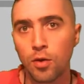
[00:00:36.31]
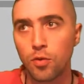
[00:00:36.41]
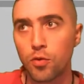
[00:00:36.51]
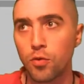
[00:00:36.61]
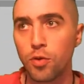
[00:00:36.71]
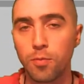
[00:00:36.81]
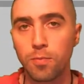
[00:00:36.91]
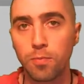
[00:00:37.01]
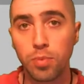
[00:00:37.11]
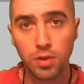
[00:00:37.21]
to the
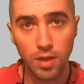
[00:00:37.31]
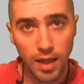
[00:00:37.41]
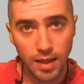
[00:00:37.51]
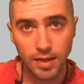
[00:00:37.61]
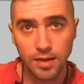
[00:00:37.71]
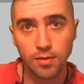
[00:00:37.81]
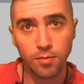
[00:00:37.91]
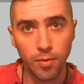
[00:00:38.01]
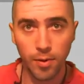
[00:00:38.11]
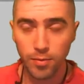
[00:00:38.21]
plane.
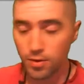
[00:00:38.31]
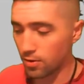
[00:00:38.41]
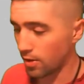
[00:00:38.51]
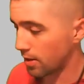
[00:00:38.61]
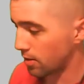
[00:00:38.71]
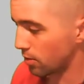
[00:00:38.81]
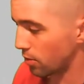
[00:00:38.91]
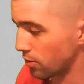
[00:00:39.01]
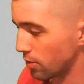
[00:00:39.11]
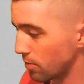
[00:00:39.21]
Remember you like, you know,
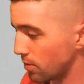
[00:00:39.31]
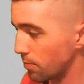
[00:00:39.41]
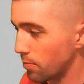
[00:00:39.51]
you, you